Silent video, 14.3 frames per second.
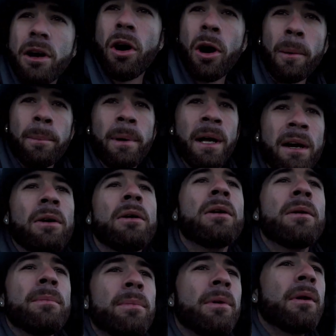carp now.
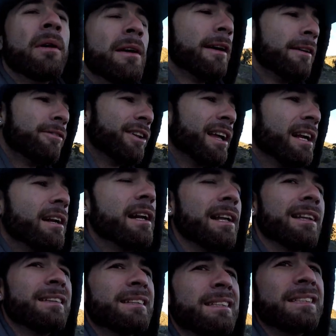I've landed at
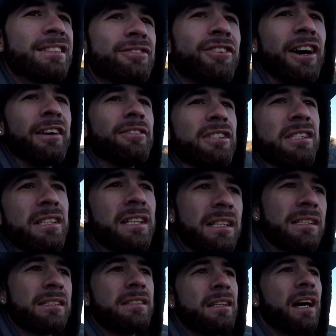least five or
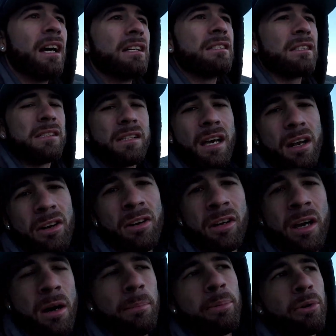six. Isaac's got on a
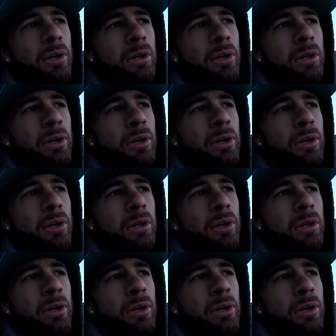couple